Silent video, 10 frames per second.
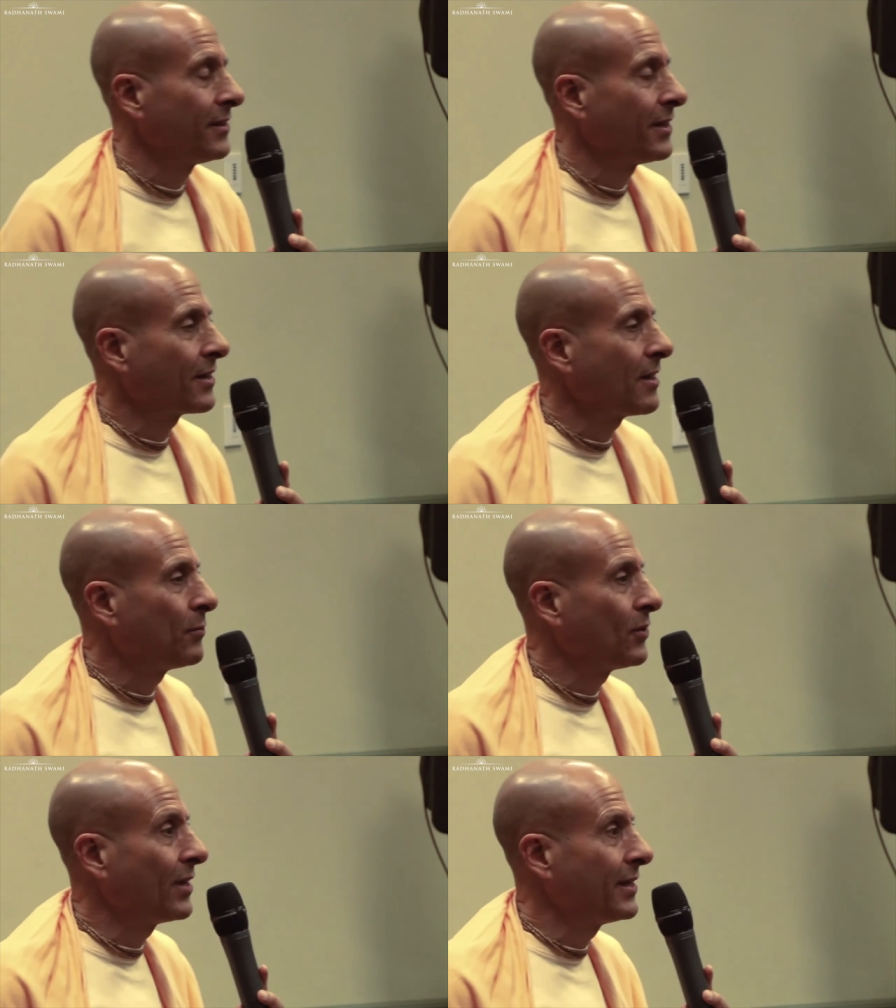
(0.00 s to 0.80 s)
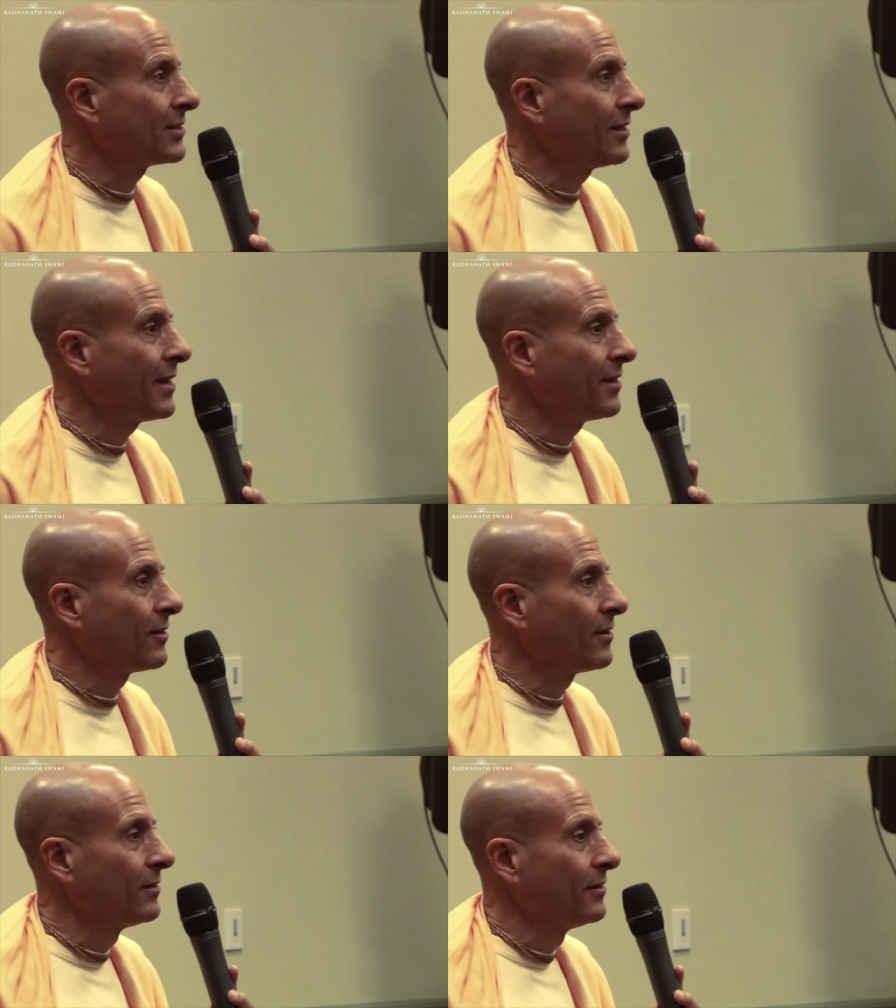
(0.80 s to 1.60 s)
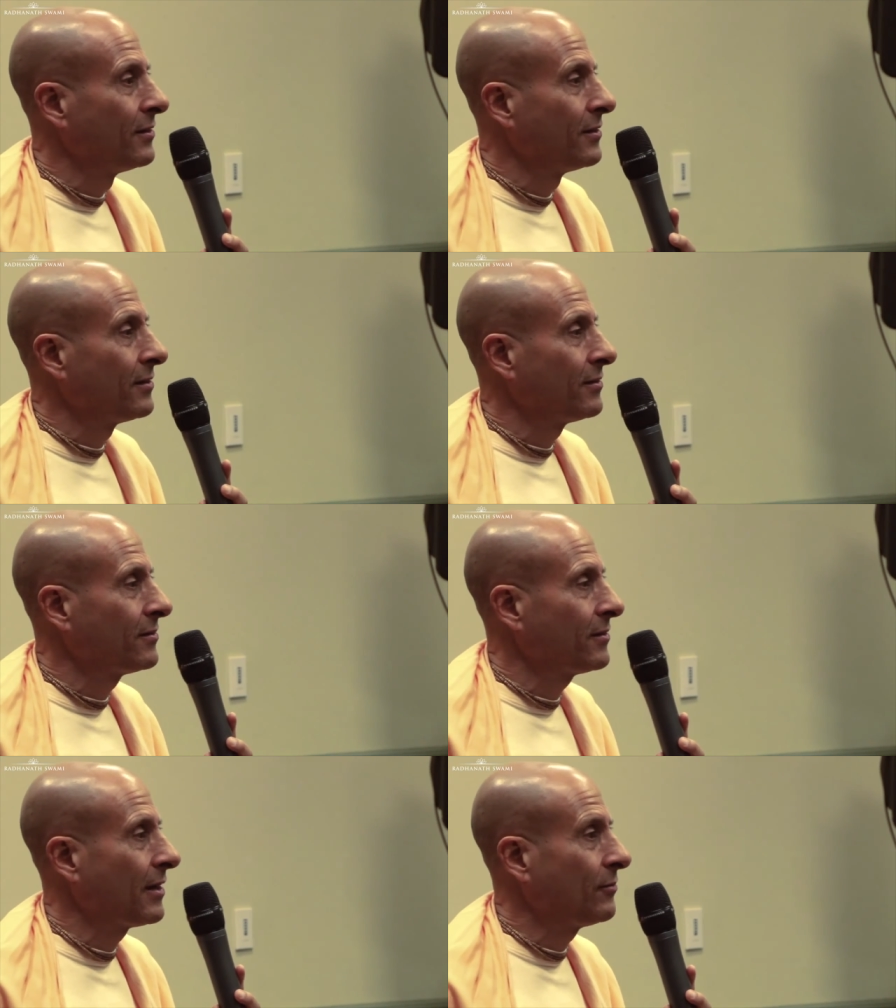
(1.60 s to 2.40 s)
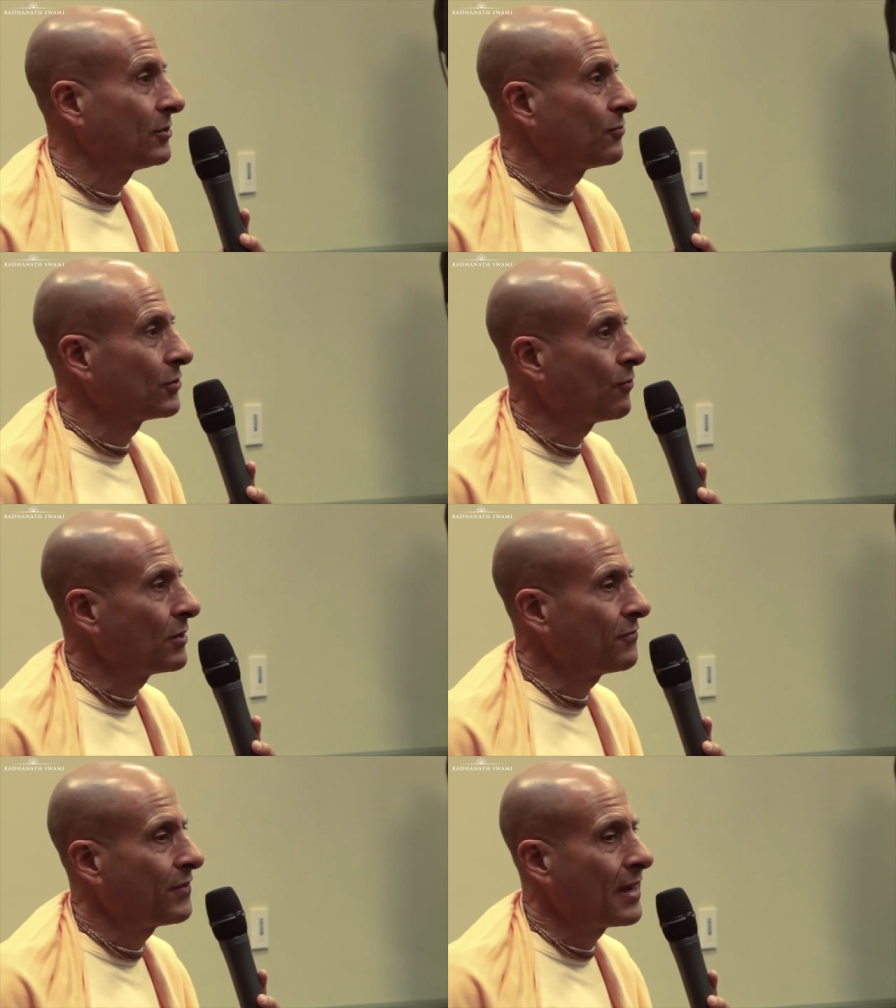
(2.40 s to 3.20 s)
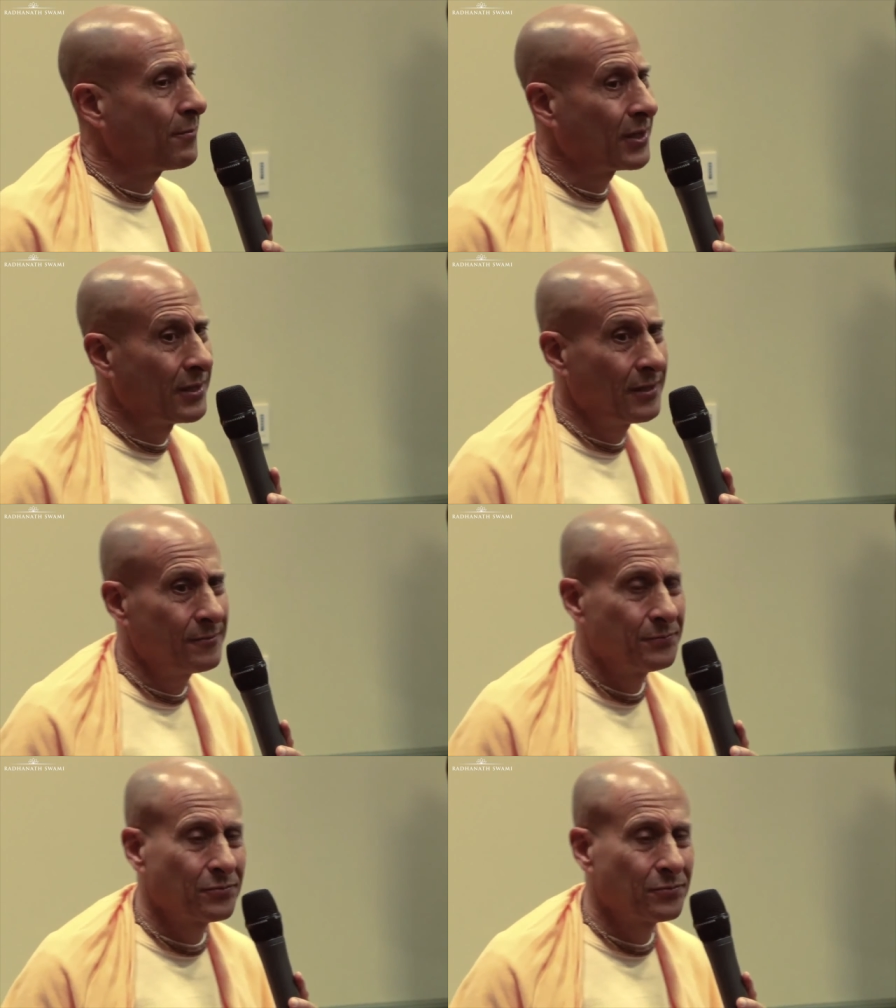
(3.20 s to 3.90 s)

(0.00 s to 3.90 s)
And a couple days later, I was with one family.